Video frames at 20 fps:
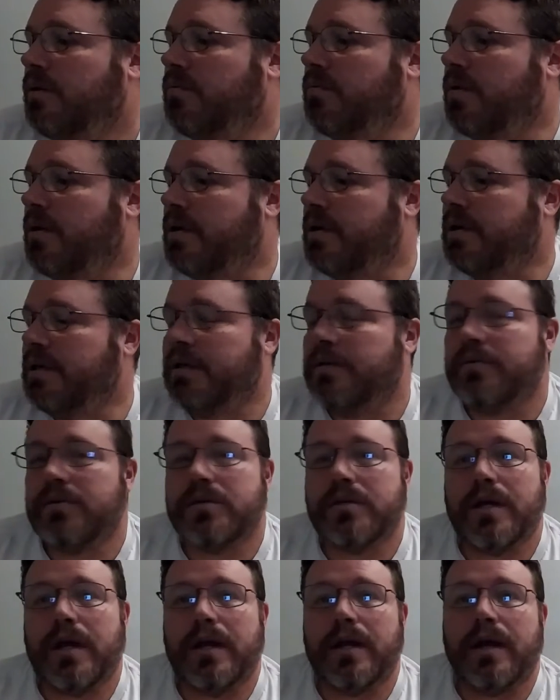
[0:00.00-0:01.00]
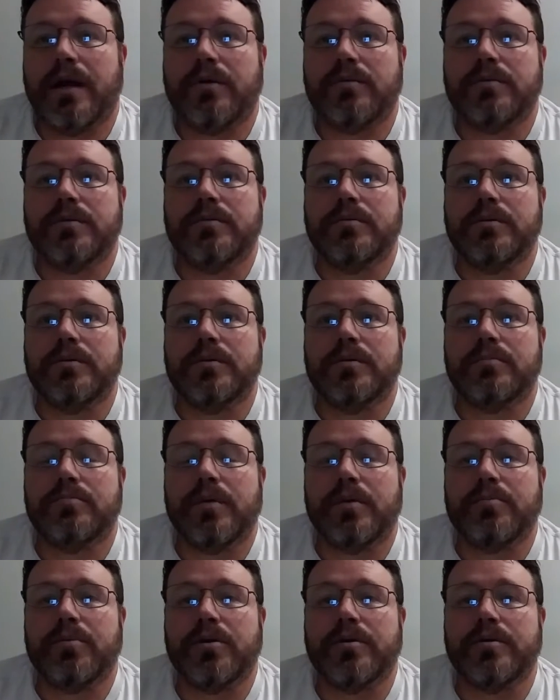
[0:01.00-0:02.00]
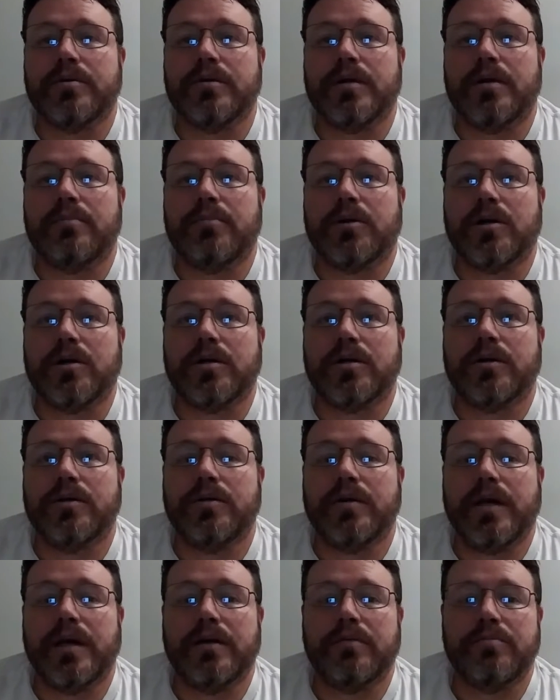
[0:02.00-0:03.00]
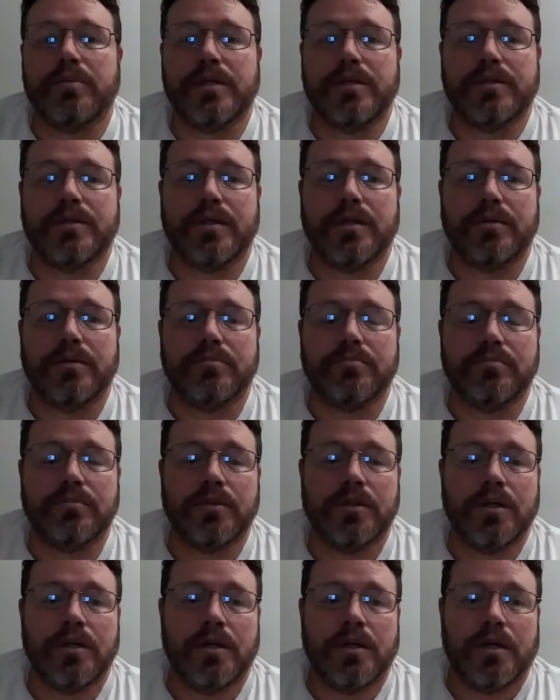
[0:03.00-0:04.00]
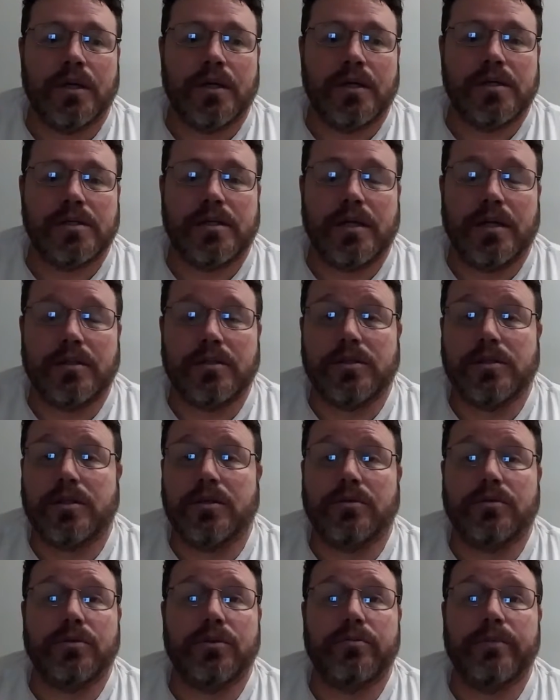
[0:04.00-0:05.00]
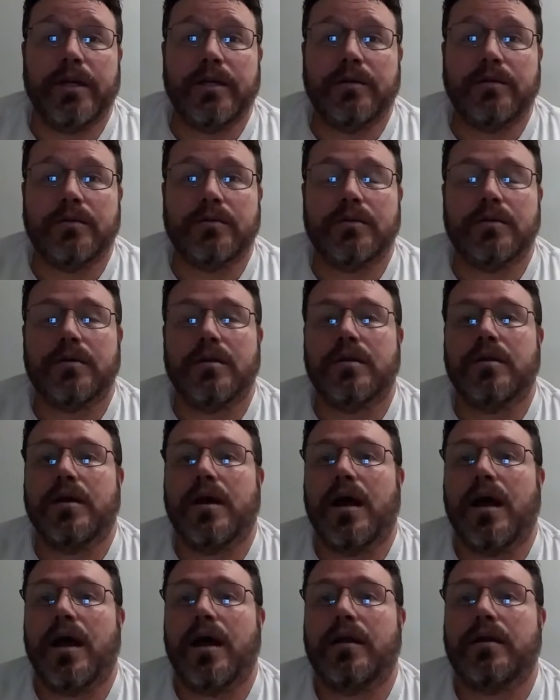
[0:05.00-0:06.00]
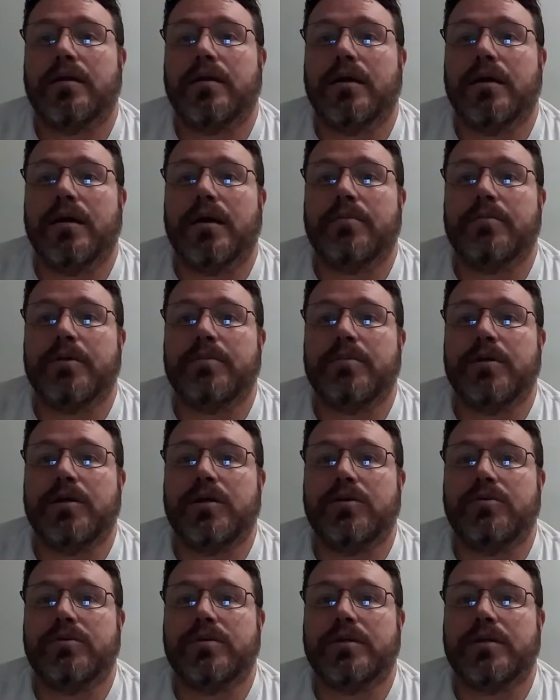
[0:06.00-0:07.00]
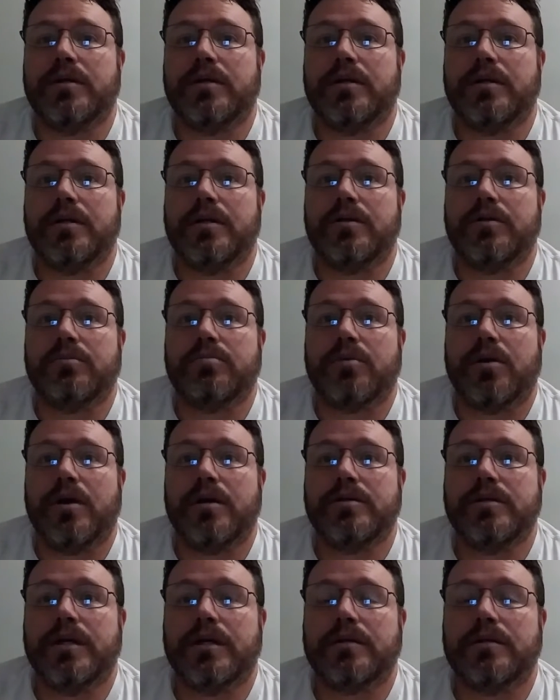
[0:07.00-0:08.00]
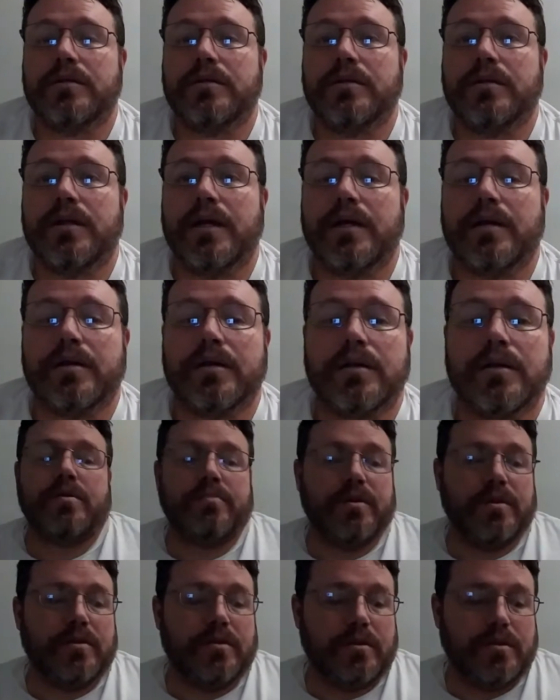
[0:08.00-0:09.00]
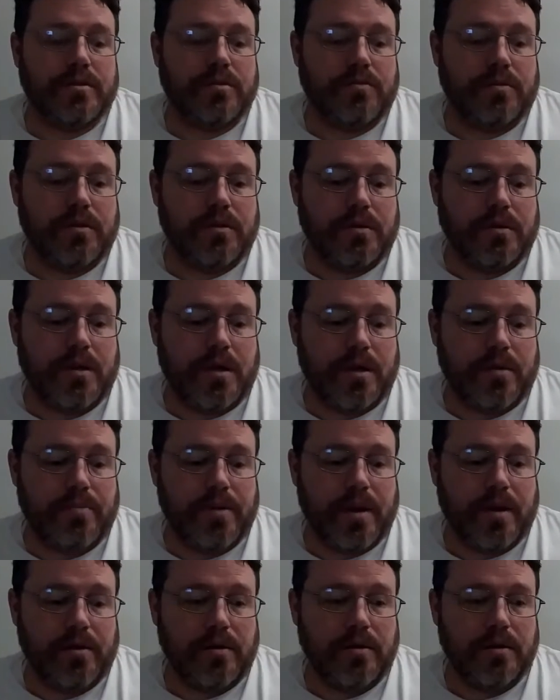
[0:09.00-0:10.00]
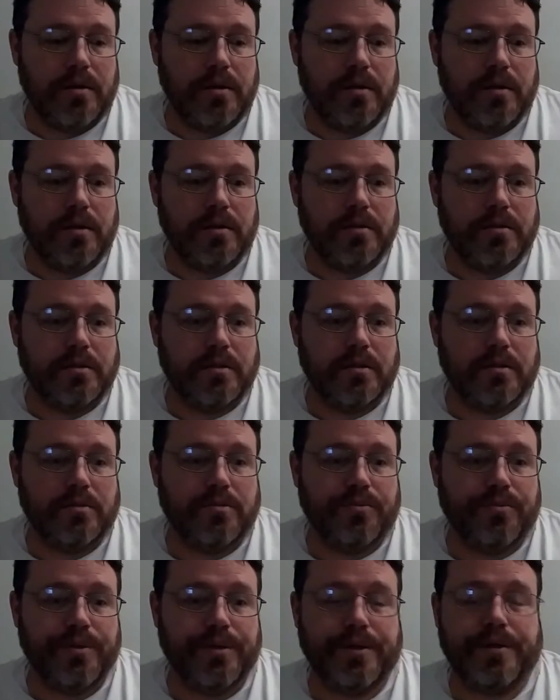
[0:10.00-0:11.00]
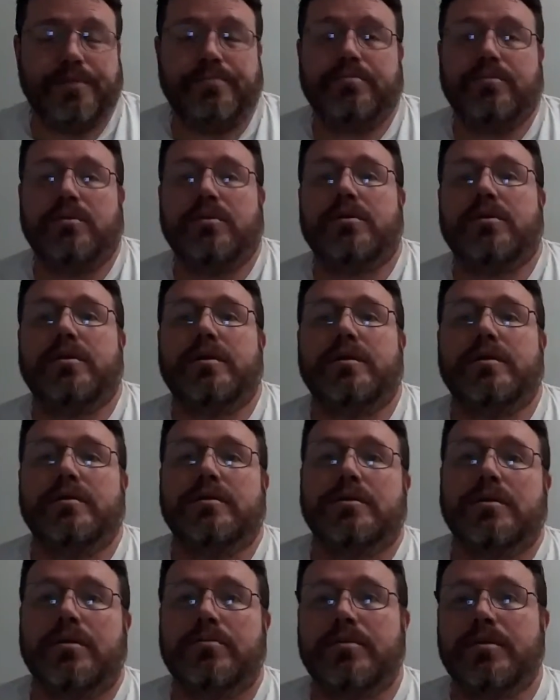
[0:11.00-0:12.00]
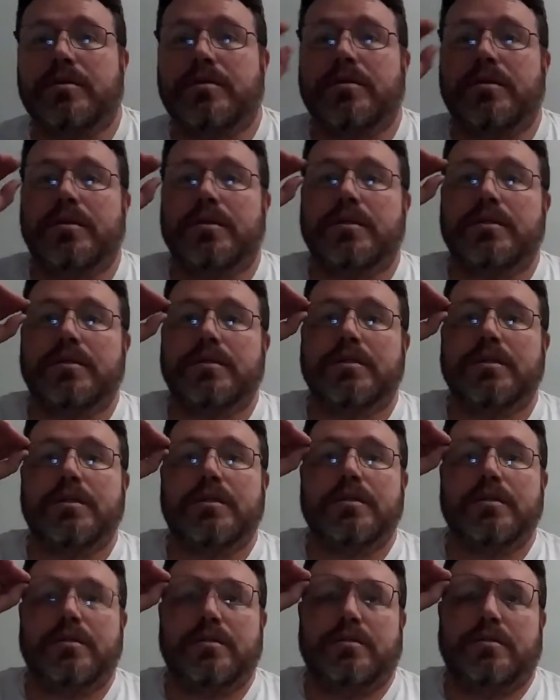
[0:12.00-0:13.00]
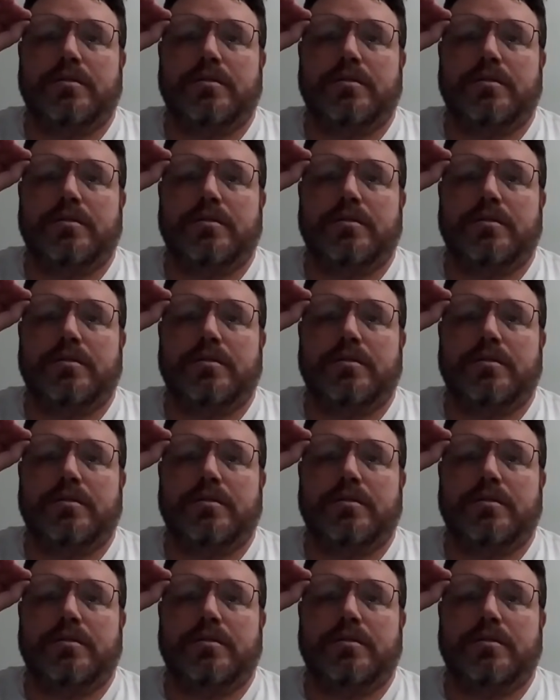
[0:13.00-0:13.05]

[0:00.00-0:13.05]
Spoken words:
wanted to give a shout out to my brother-in-law Mark, who gave me some stainless steel tubing that I'm going to be using on another project a little later. Some of the things I want to talk about is where I'm learning some of the things that